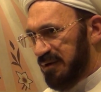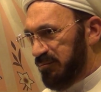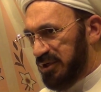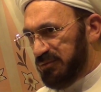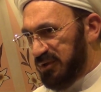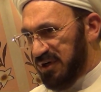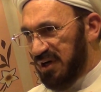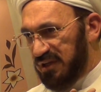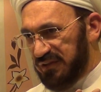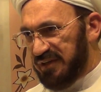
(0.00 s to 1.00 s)
but we are
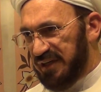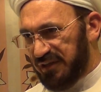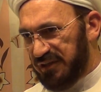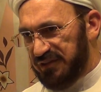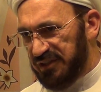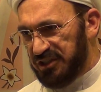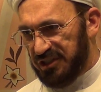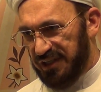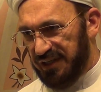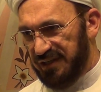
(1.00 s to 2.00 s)
under air
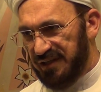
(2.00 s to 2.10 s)
condition.